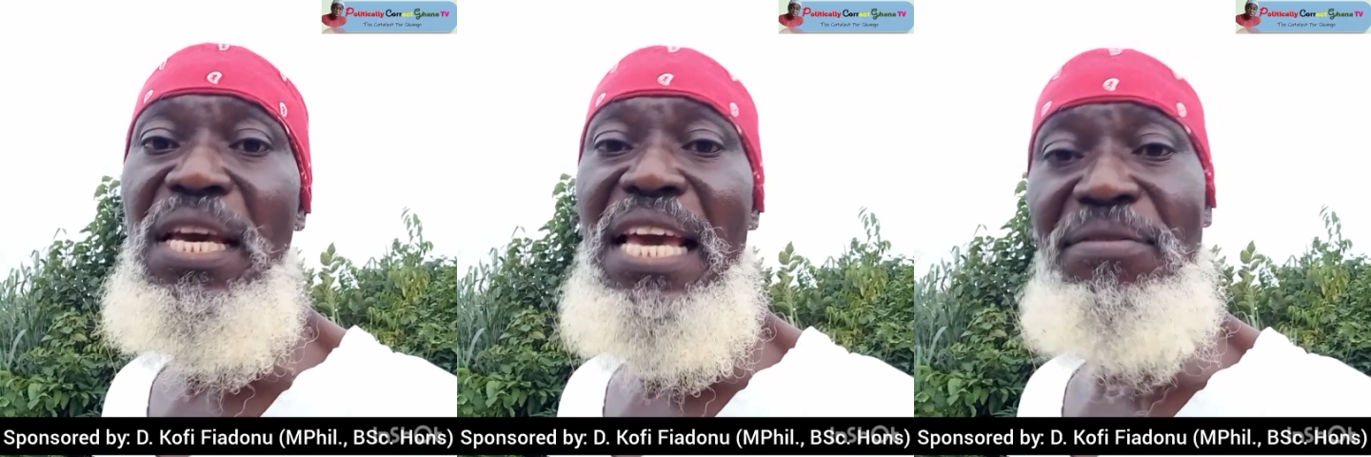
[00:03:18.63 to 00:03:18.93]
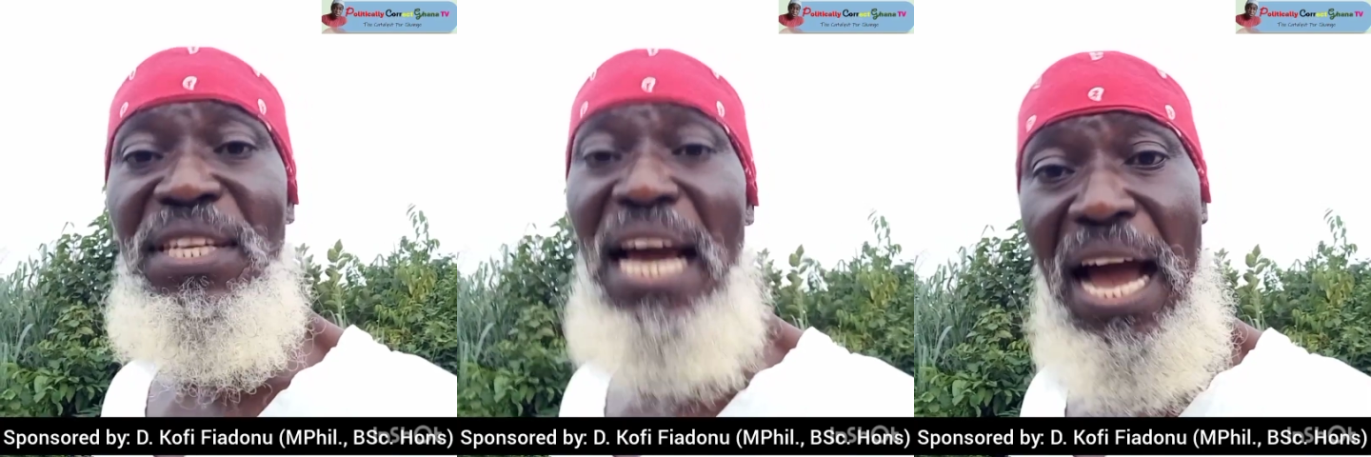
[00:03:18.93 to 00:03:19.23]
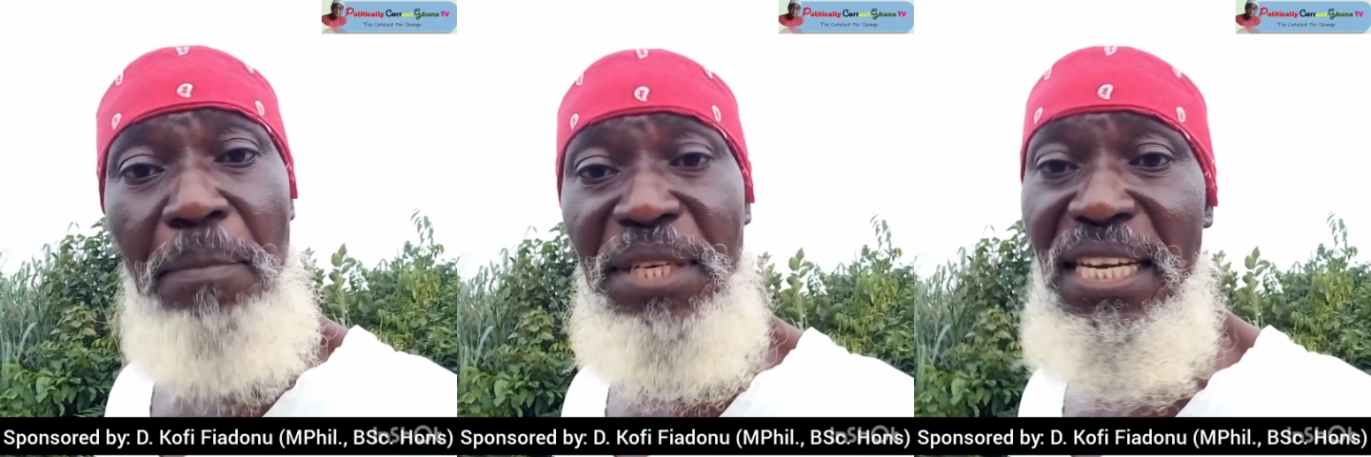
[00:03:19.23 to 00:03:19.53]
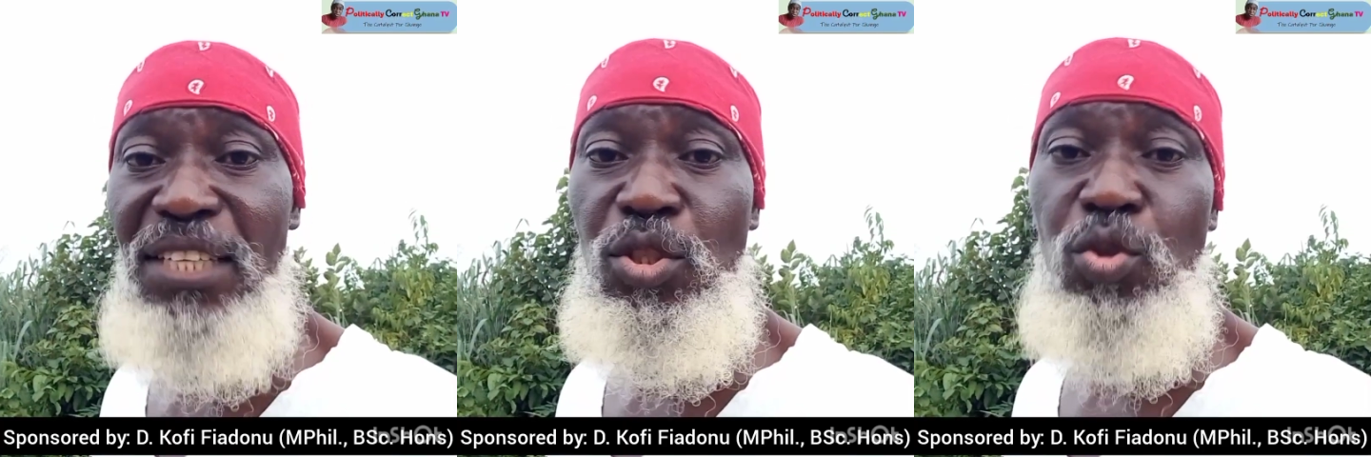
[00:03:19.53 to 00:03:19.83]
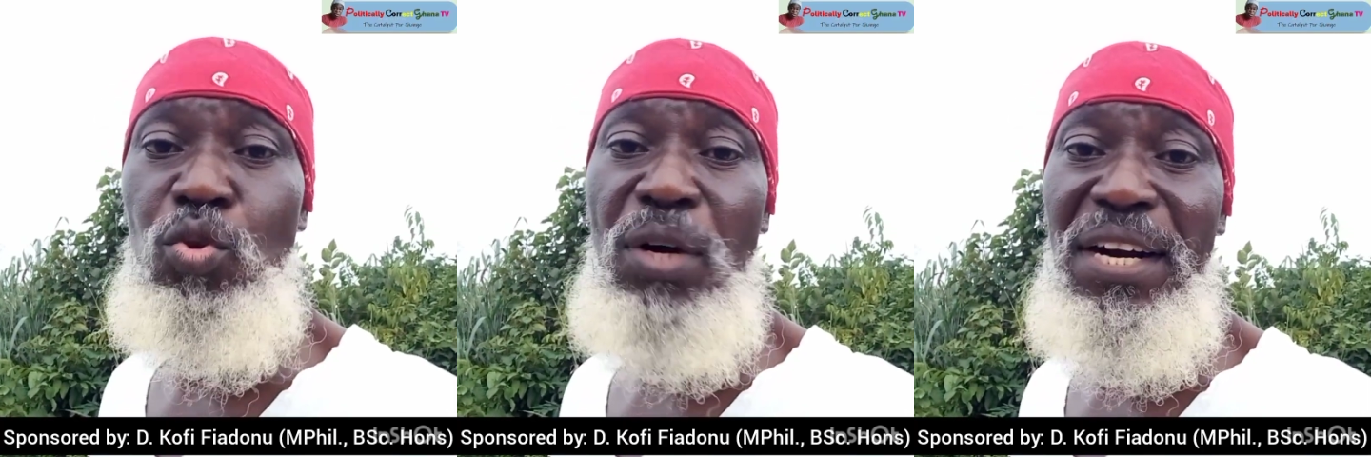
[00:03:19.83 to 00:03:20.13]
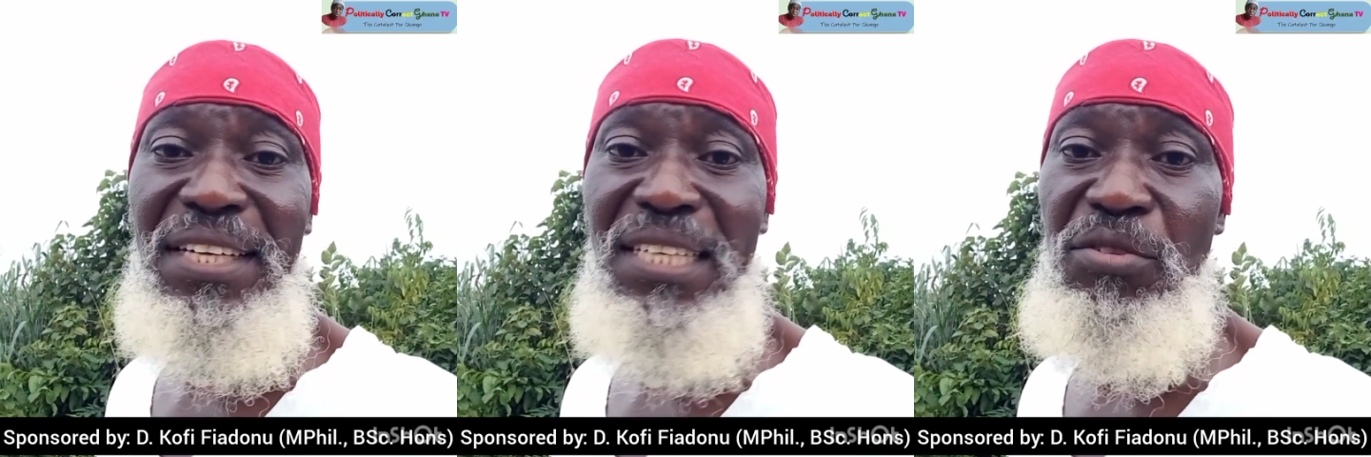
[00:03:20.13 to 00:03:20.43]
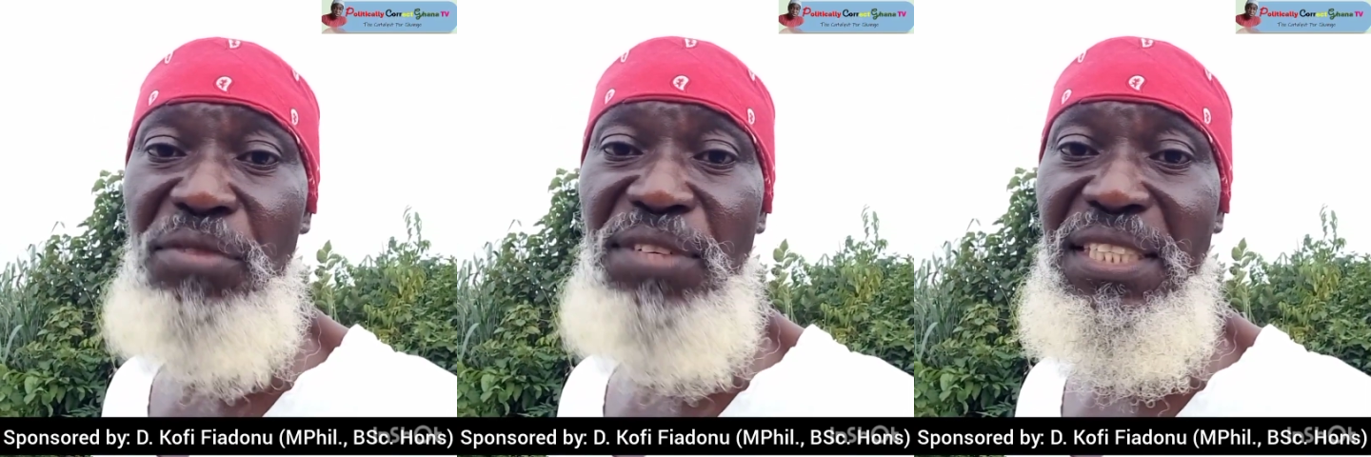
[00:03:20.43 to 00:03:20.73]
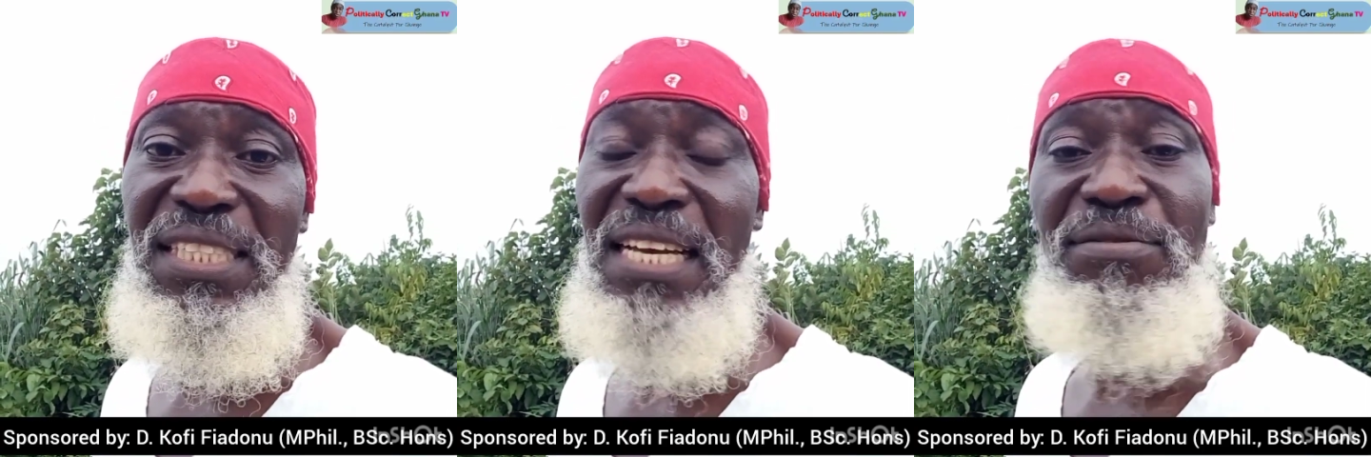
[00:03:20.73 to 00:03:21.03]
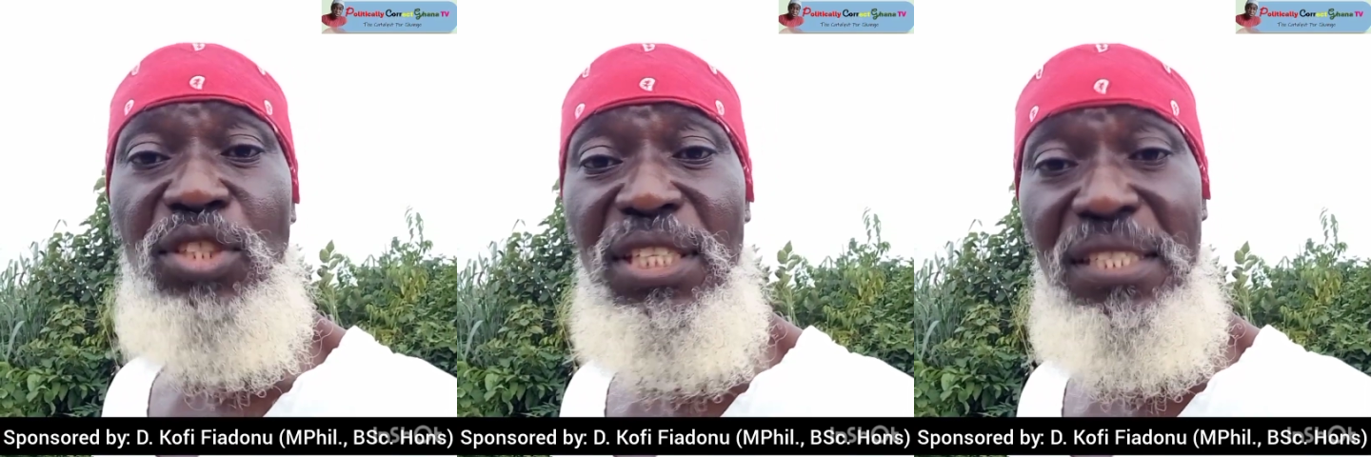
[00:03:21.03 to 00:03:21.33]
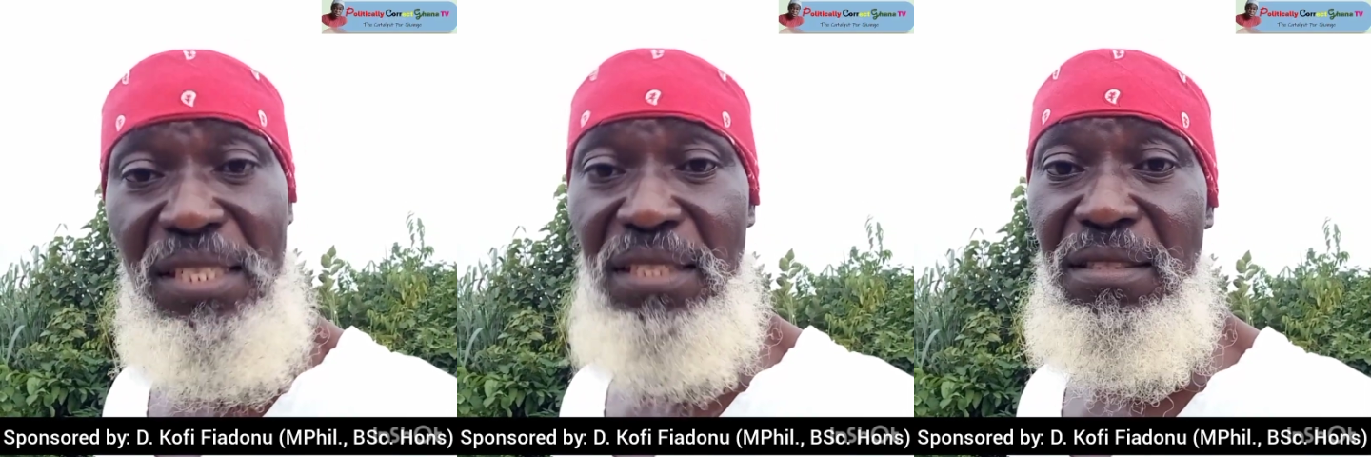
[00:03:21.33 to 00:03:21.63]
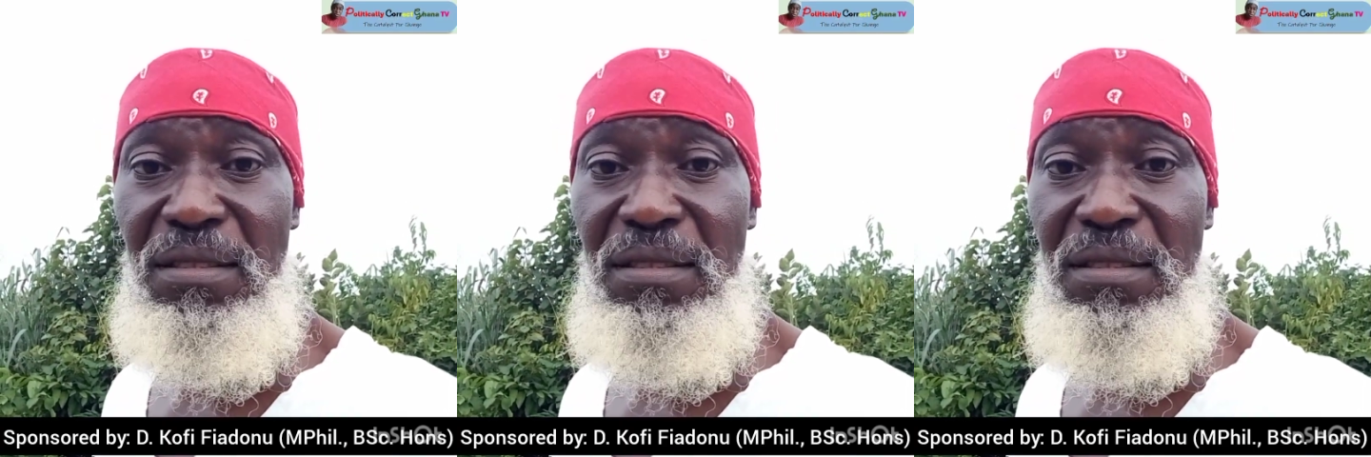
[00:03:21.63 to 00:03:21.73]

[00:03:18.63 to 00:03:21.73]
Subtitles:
Even the army that used to do character references have ceased.